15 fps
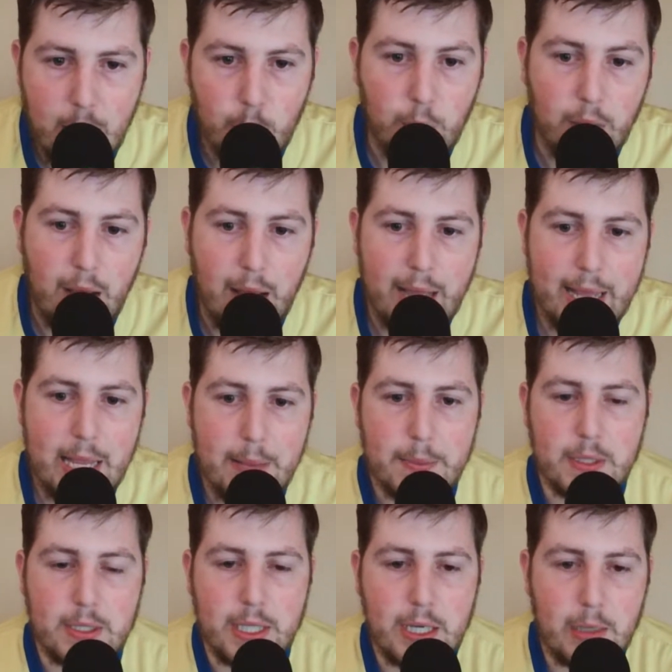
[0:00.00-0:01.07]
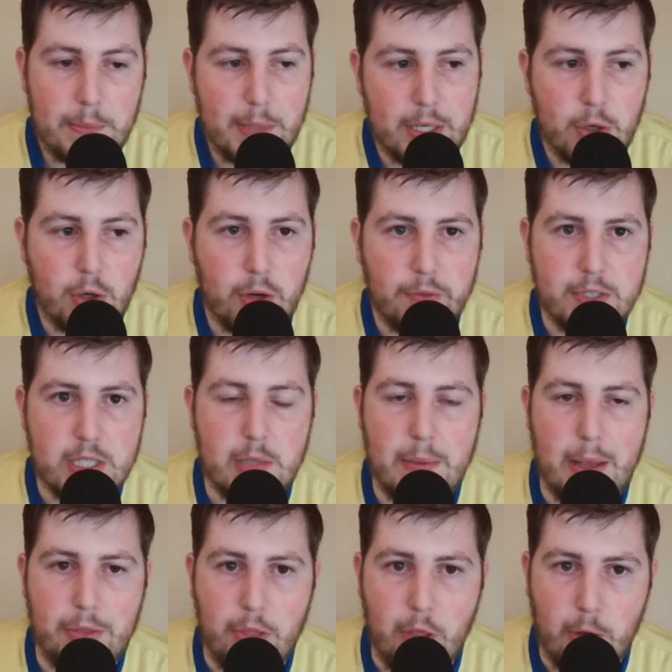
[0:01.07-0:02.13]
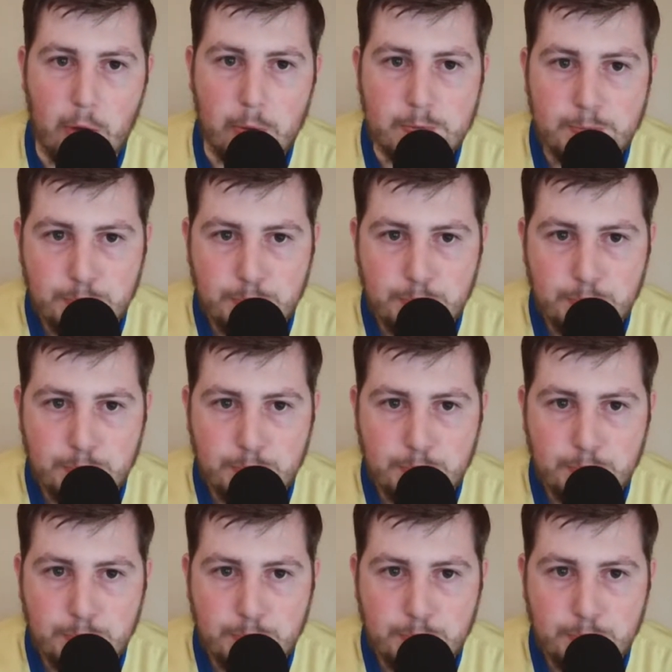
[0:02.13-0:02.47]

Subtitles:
What I am a little bit nervous about though